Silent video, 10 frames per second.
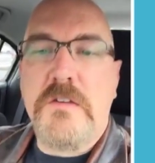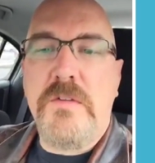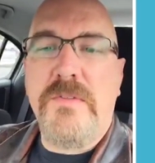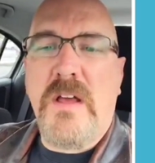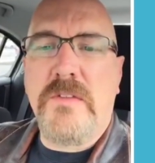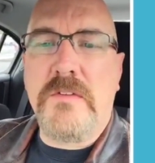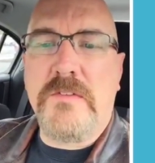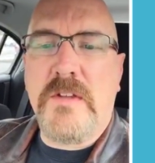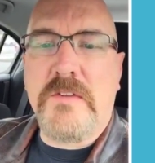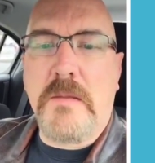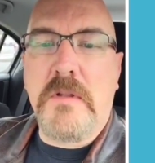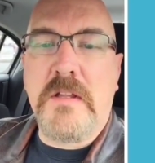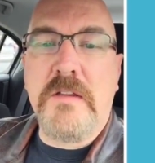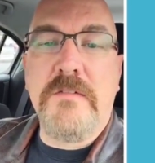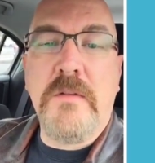2006, I
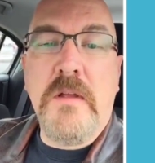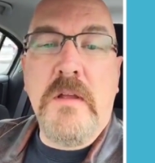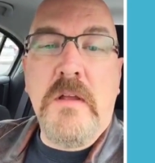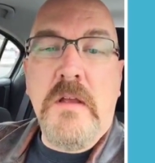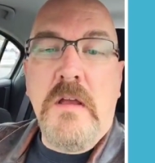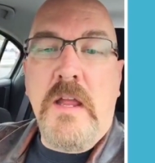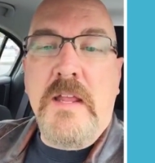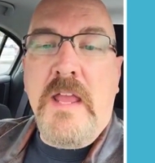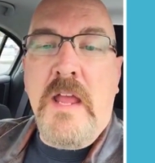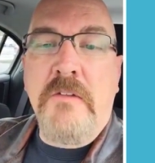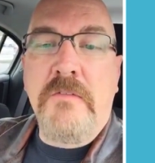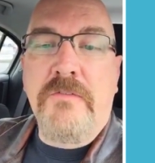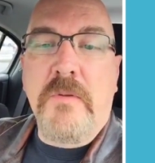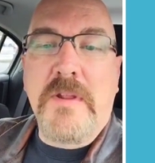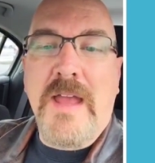believe. Hey, Ken,
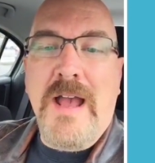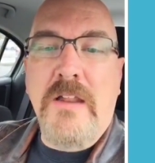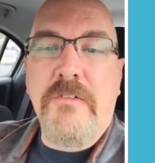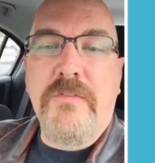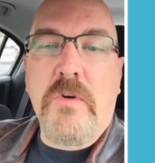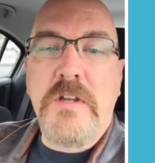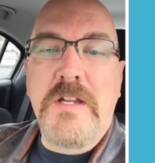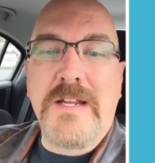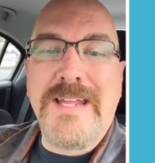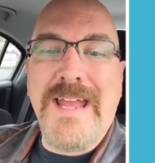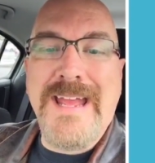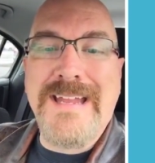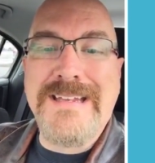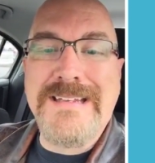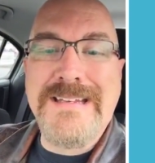from California,
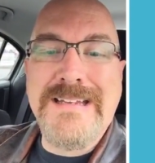Ken.